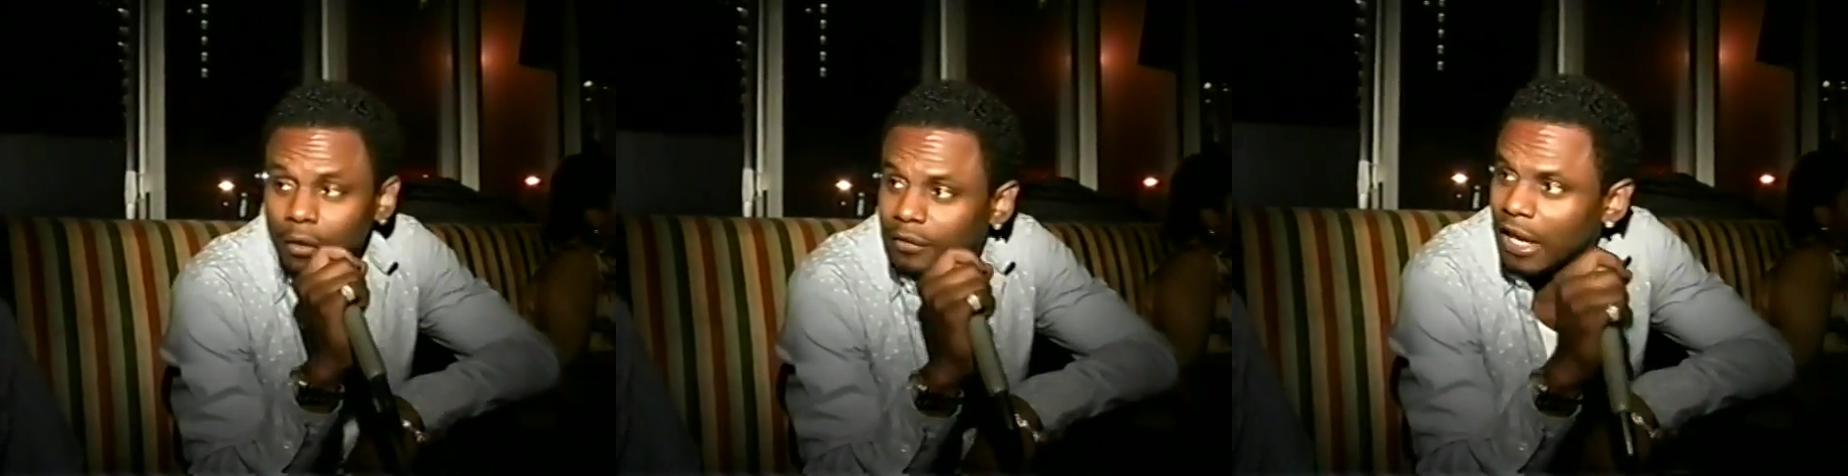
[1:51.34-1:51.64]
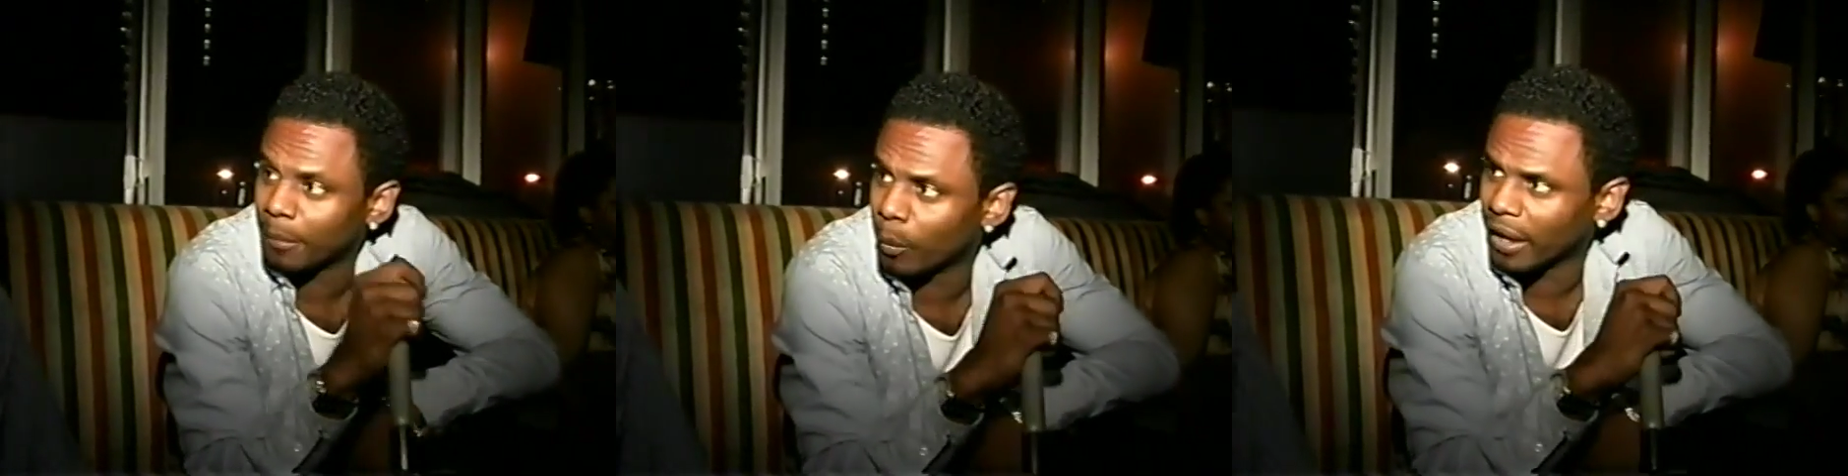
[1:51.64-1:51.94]
Tell
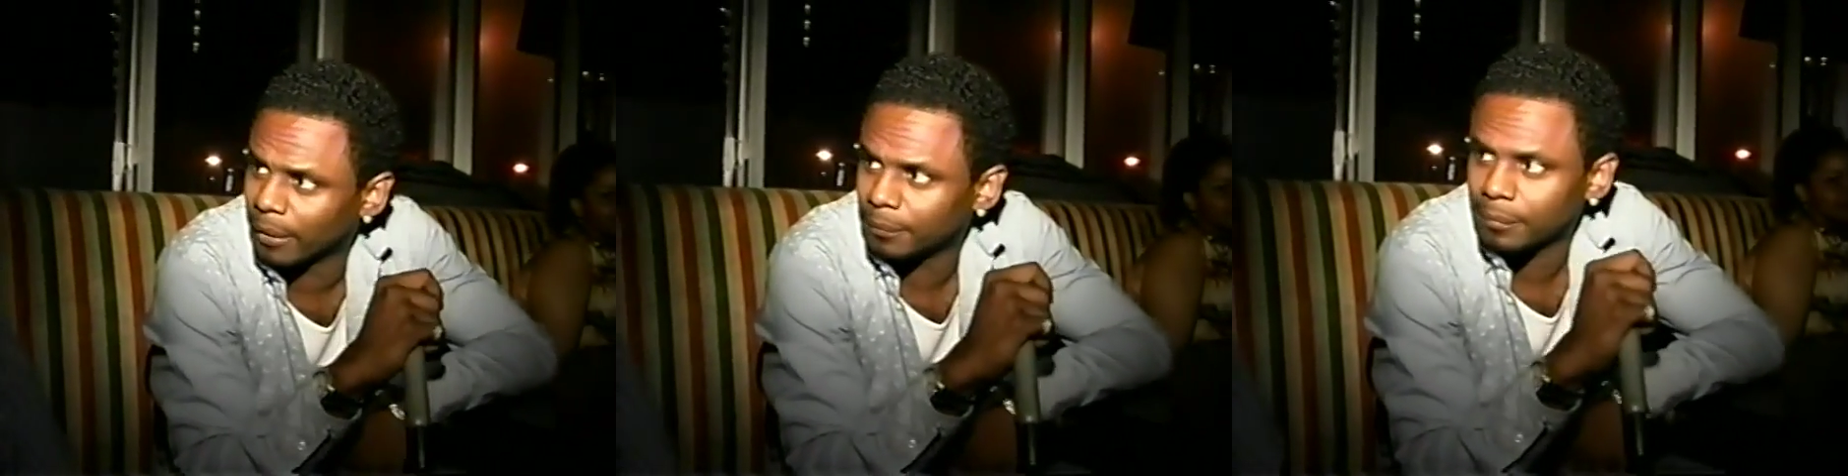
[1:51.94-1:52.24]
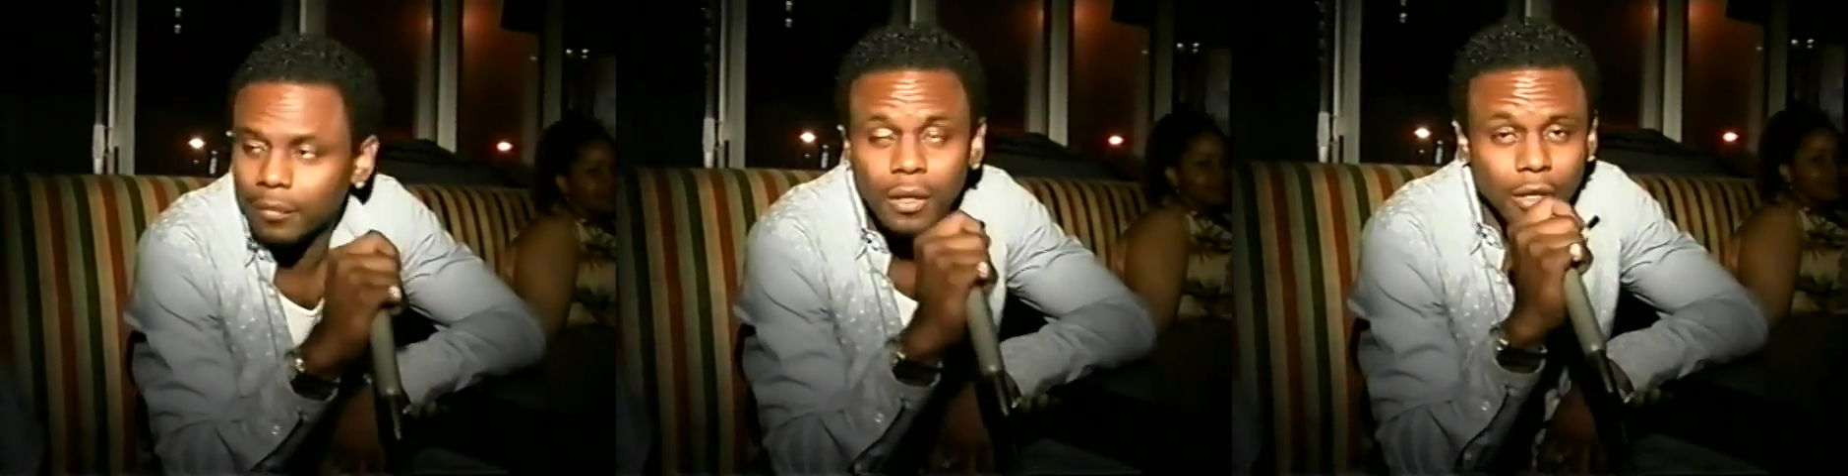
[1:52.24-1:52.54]
me when.
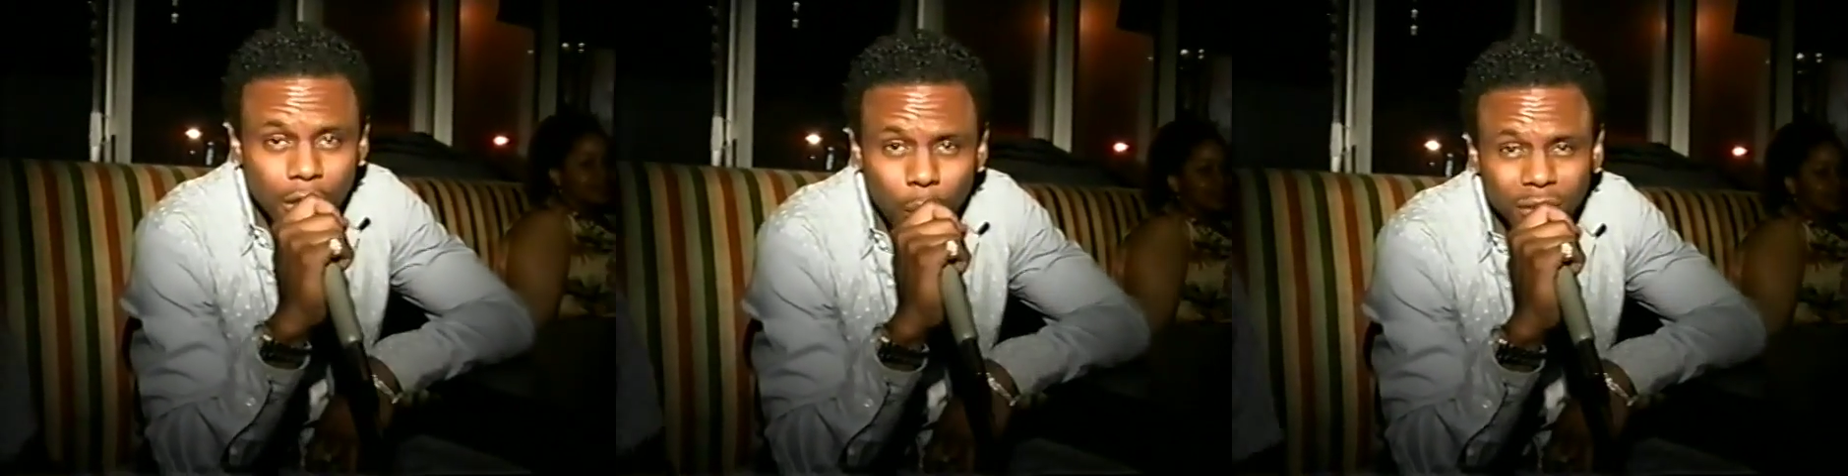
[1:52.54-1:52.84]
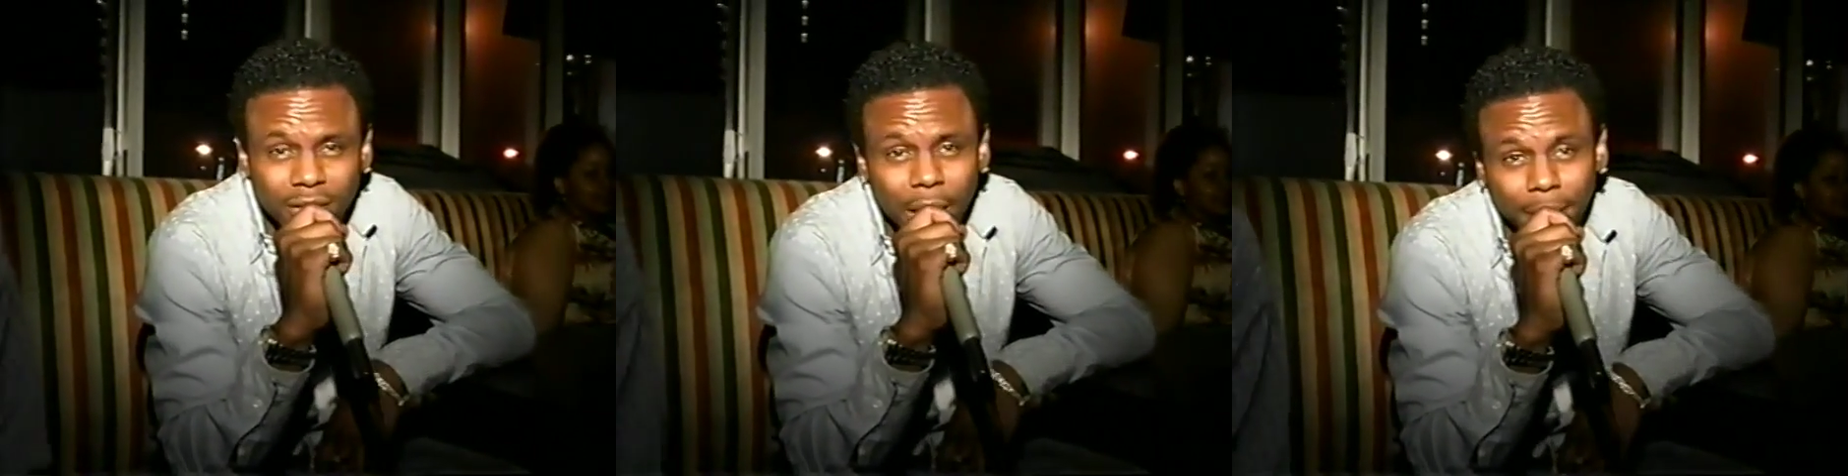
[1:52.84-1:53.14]
Yo, what's up?